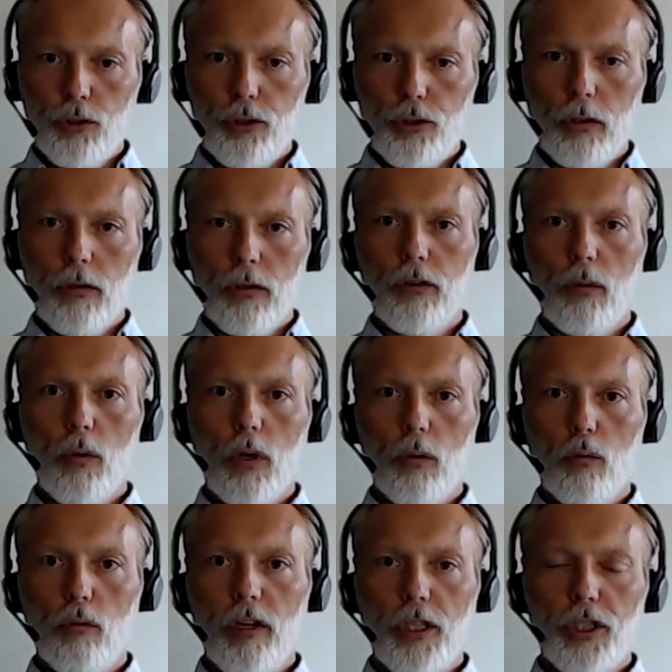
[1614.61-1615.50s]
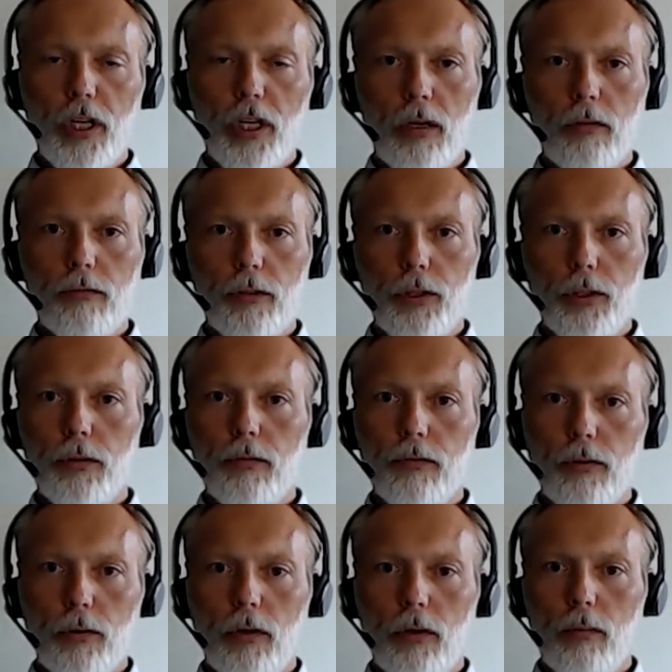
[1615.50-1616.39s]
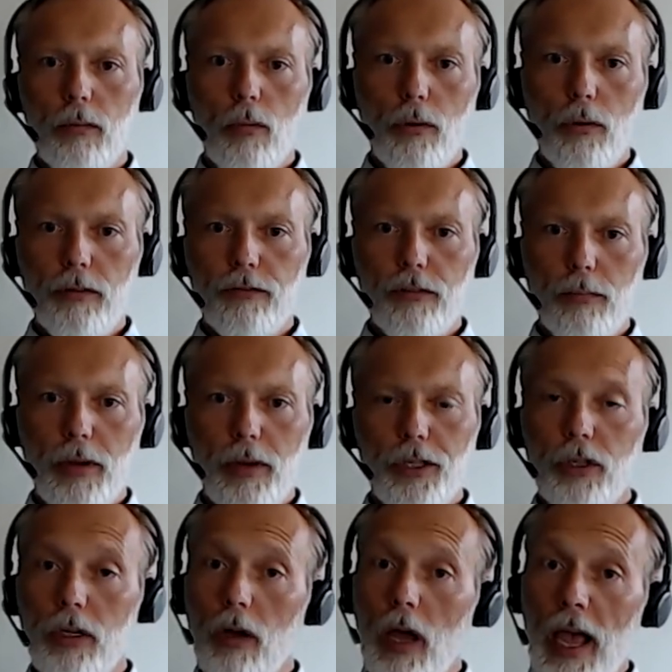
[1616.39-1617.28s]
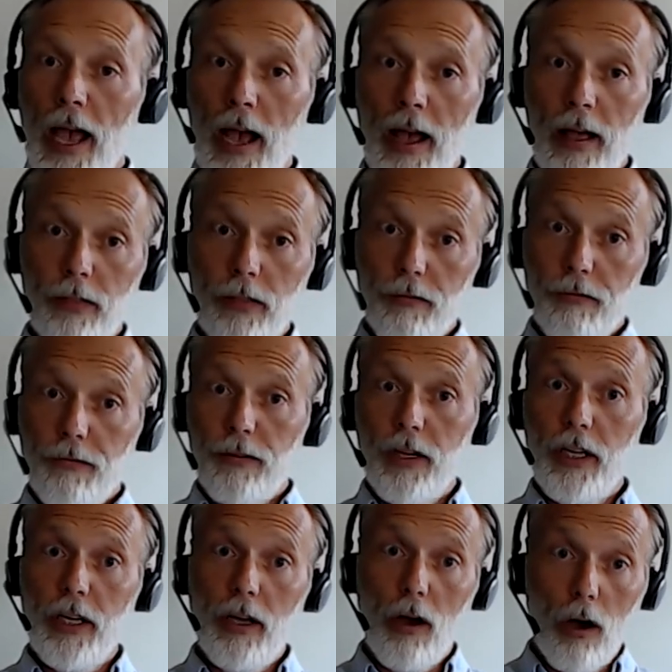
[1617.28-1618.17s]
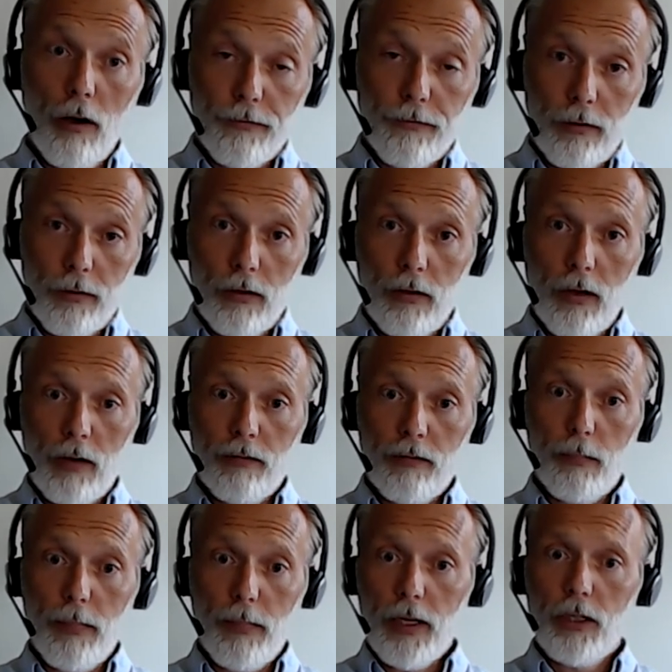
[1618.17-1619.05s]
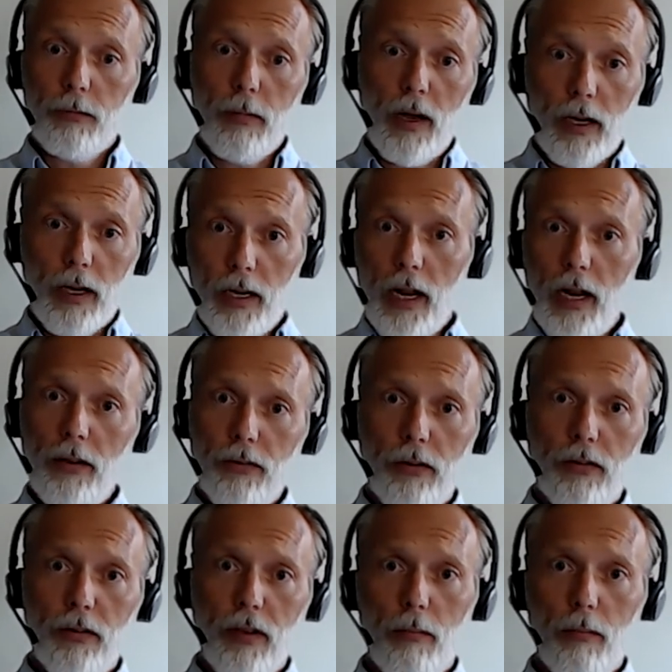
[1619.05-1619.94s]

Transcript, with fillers: I'm sure someone will reach out for you for more information and the free offer of a benchmark analysis.